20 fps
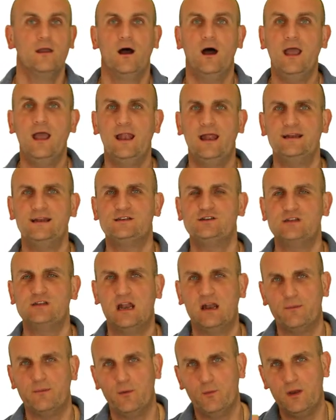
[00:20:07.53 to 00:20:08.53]
Hi, ladies and
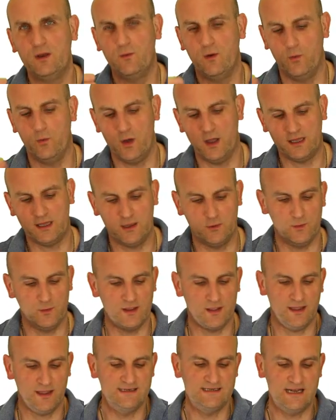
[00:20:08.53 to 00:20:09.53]
gentlemen. We were working
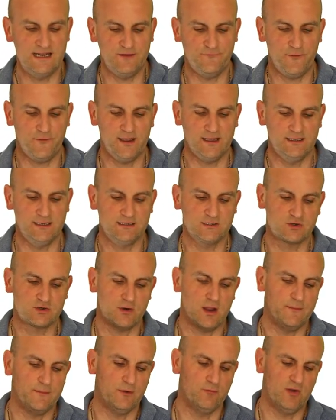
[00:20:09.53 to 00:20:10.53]
with identifying and
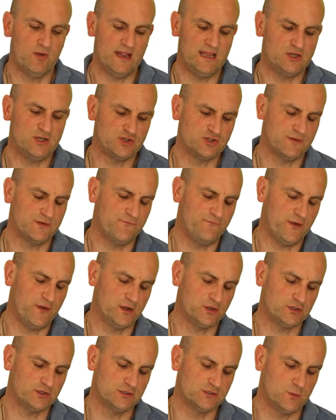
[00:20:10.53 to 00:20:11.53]
describing relations and
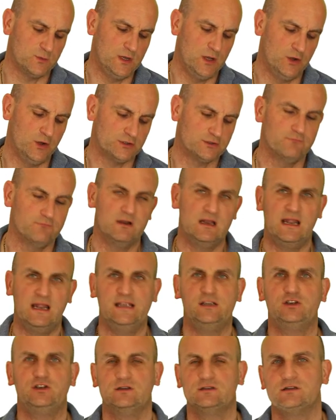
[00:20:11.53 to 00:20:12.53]
functions, and we looked at
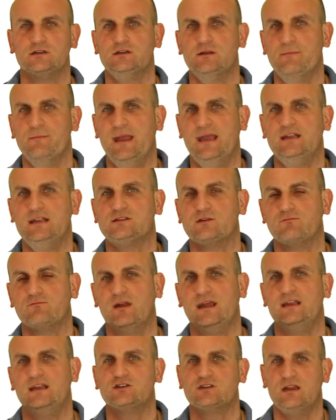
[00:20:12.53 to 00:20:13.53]
relations and domains and
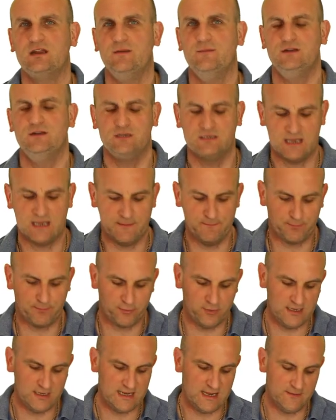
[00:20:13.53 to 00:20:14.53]
range and images and
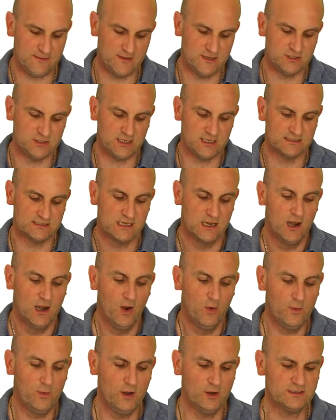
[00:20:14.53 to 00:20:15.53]
pre-images.
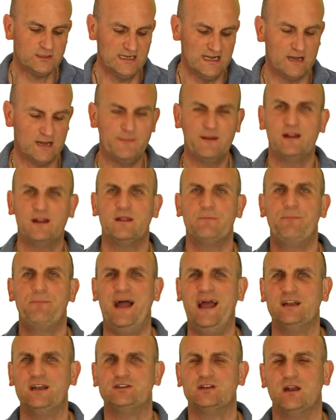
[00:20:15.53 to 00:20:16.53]
We looked a little bit at The
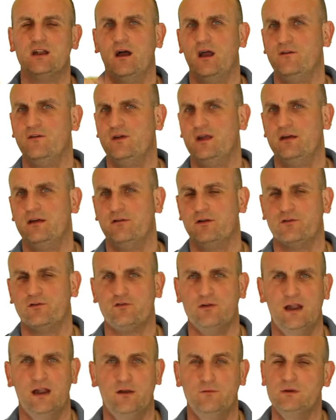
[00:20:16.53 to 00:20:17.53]
Bachelor over here in
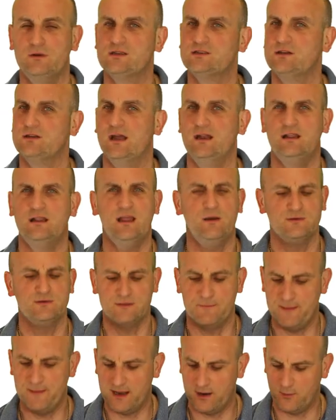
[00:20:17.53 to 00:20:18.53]
Australia, and we decided there
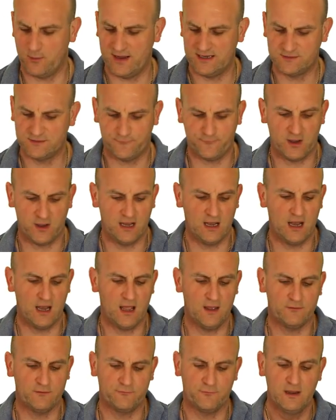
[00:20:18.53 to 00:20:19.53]
was a better way to find
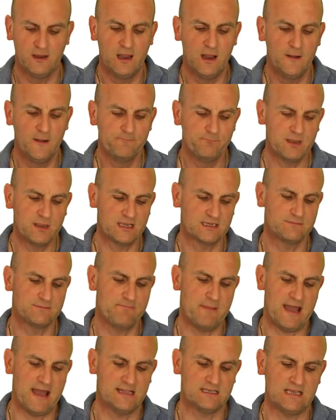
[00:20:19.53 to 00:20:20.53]
love because
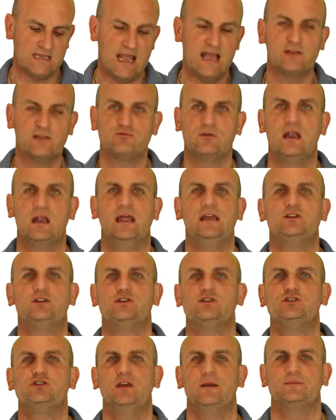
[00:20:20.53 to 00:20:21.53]
maths has
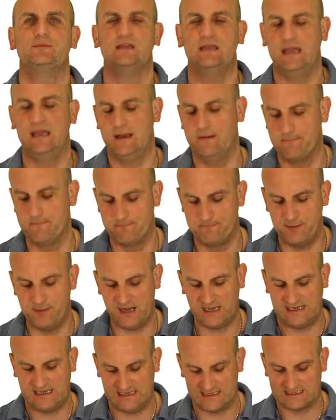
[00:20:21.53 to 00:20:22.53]
relationships in
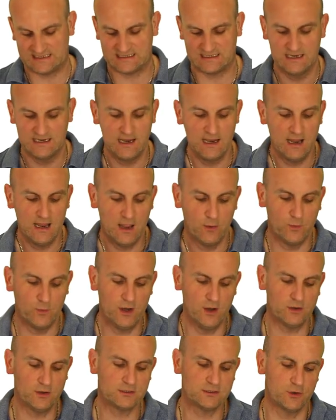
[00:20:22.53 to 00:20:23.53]
buckets.
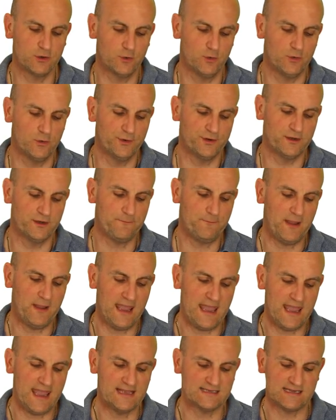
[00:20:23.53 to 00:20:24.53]
We looked at ordered
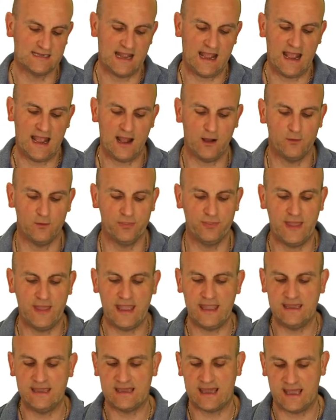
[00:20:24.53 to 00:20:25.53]
pairs and how
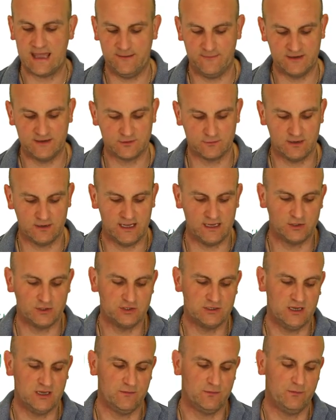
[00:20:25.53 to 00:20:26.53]
they came into
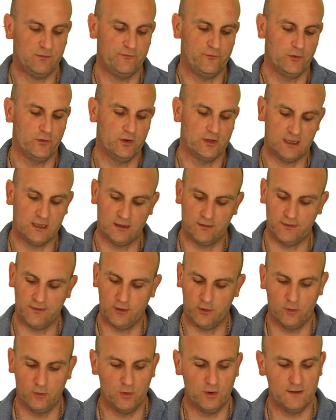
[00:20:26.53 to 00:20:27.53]
relationships before looking at
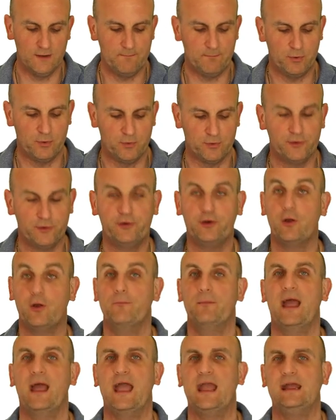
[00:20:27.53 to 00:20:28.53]
the all-important
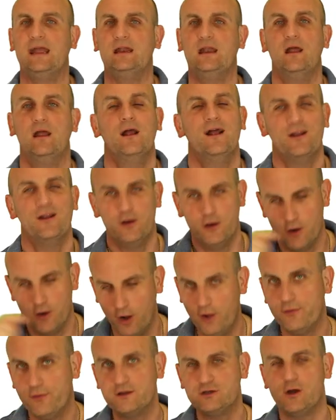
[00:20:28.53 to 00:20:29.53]
domain,
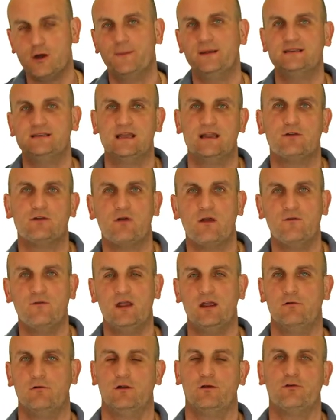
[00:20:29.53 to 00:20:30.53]
not the shopping centre over
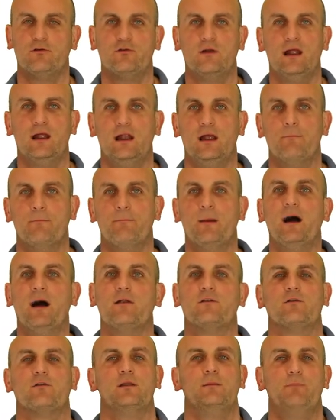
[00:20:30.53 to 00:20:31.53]
here in Australia,
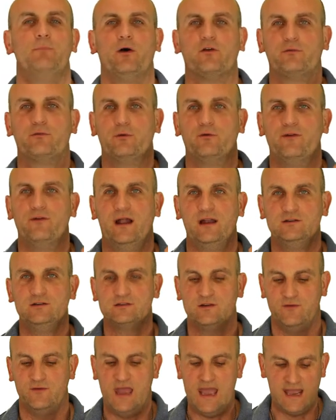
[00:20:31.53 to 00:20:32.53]
but the possible
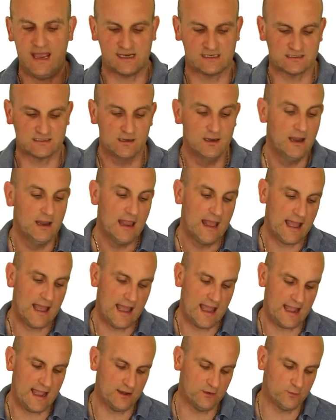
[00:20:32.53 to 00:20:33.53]
values of X.
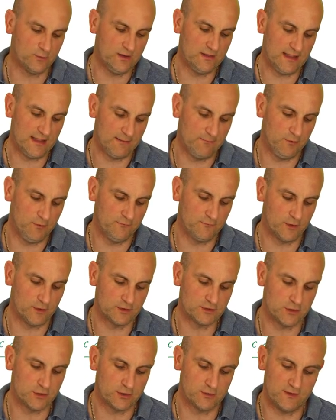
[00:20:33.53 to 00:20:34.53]
And we then moved
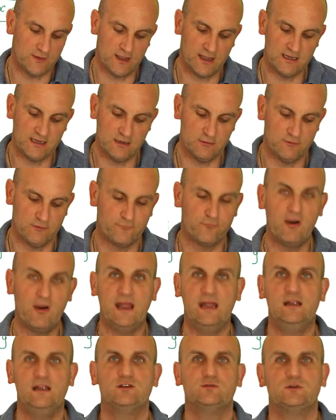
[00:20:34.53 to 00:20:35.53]
on to look at the idea of
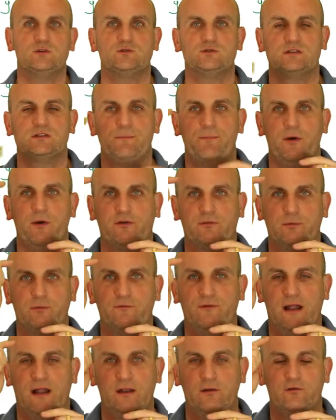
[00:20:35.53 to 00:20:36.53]
range, which was the
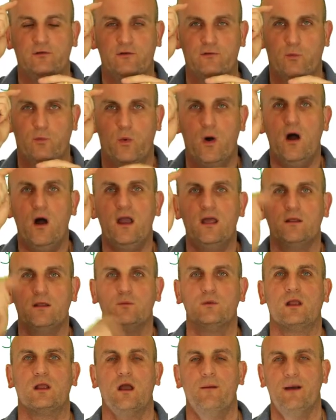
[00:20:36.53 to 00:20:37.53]
possible values of Y
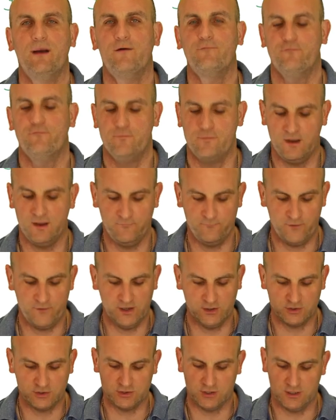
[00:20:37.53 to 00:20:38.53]
that would come out from my
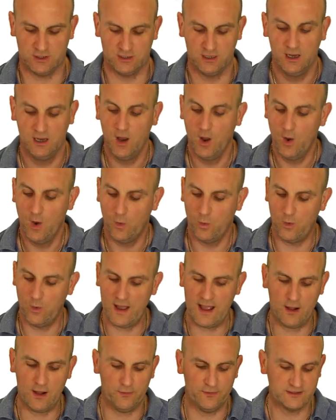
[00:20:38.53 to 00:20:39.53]
function.
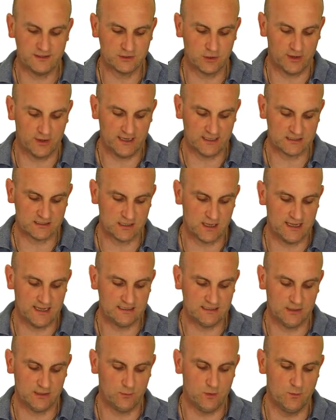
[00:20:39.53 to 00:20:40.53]
Wow, this got
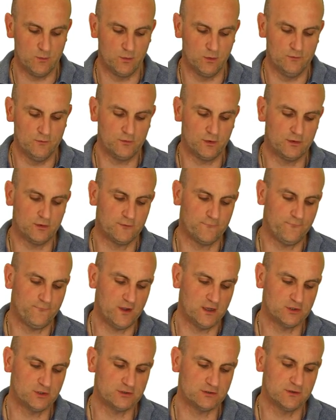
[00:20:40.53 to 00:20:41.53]
exciting. We moved on to
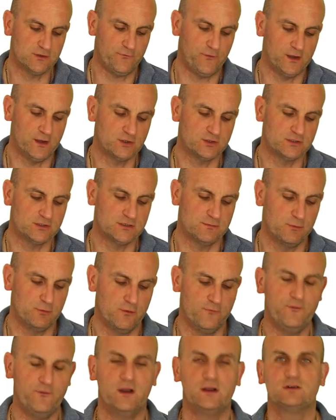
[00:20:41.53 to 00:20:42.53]
functions, functions, and
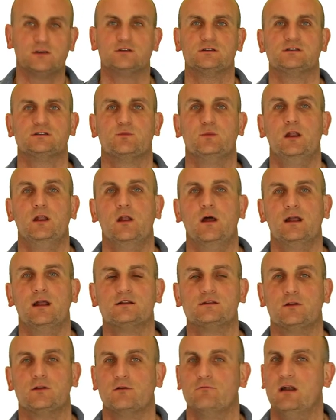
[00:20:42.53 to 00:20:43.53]
more functions, and we
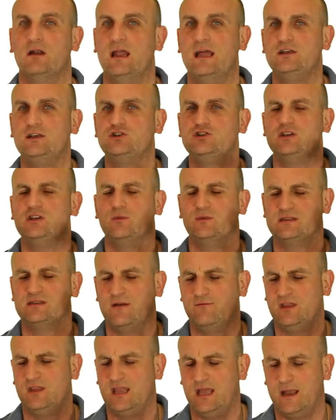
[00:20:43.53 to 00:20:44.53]
learned that a relationship was
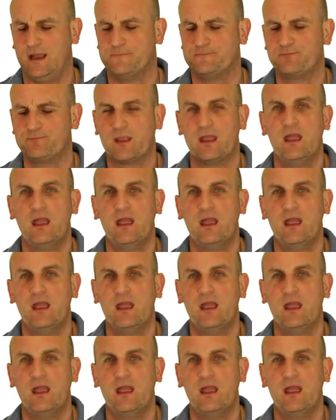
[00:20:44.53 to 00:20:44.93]
everything.